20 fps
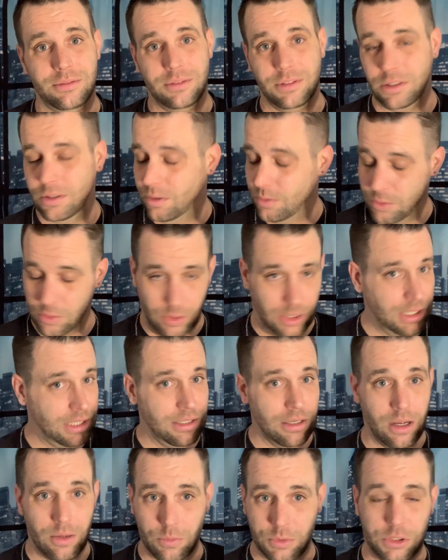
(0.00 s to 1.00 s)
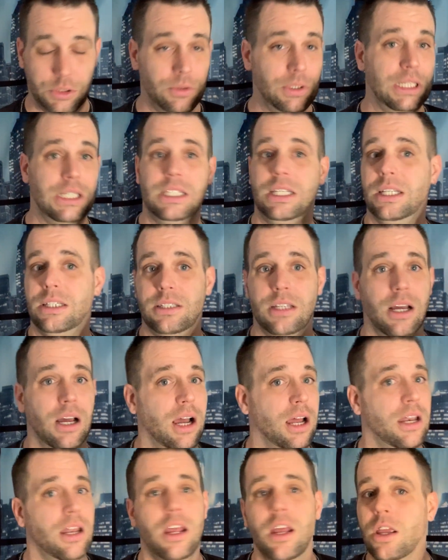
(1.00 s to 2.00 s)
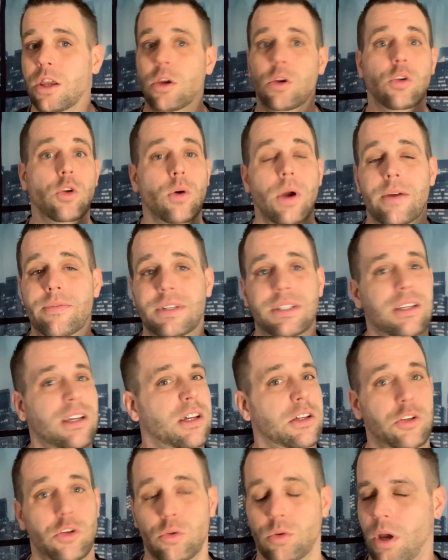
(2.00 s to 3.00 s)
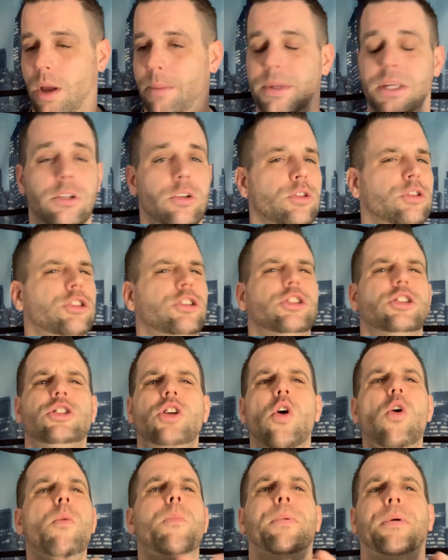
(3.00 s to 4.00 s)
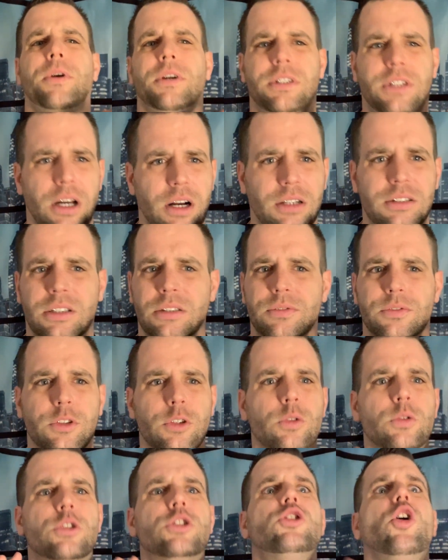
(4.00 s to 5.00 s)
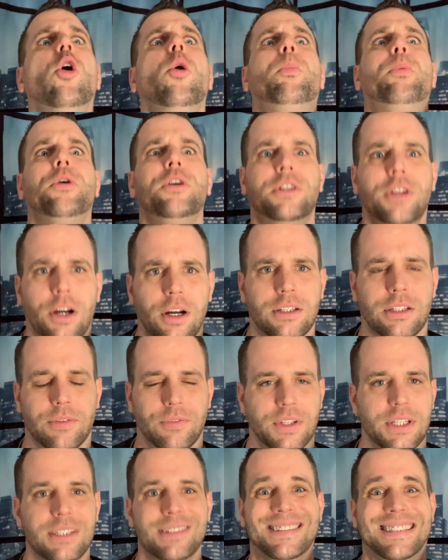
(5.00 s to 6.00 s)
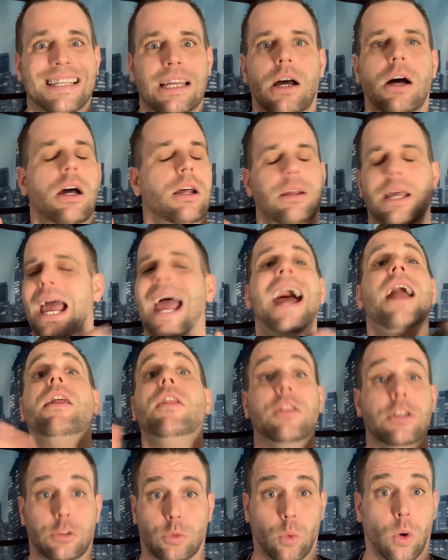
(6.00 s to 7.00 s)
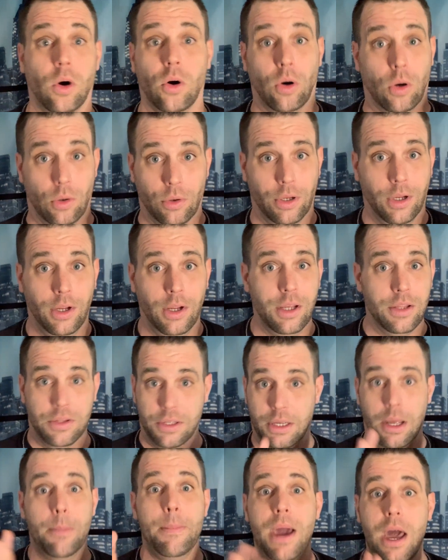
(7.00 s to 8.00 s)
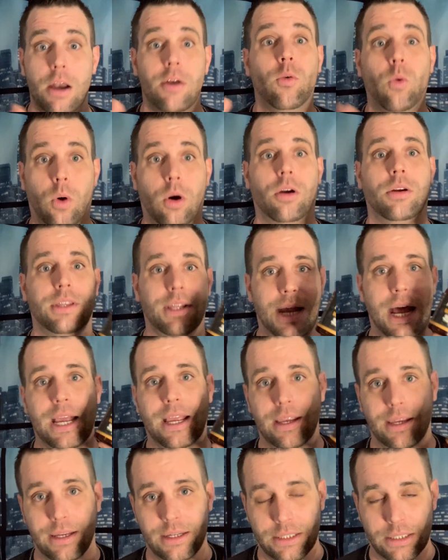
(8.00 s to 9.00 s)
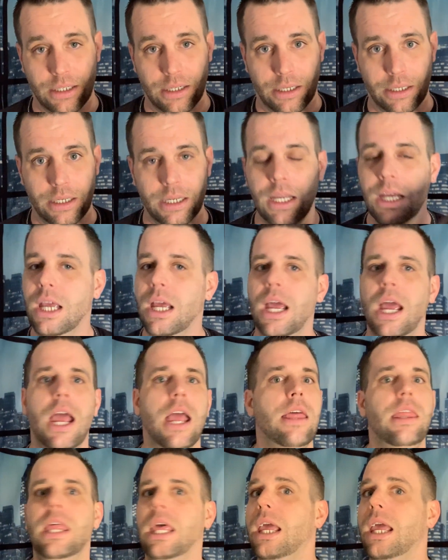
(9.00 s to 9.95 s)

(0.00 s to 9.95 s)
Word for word: You know, you get done what you need to get done. You do everything you, I mean, you're so productive, dude. So productive that it's out of this world, the amount of work that I can get done. And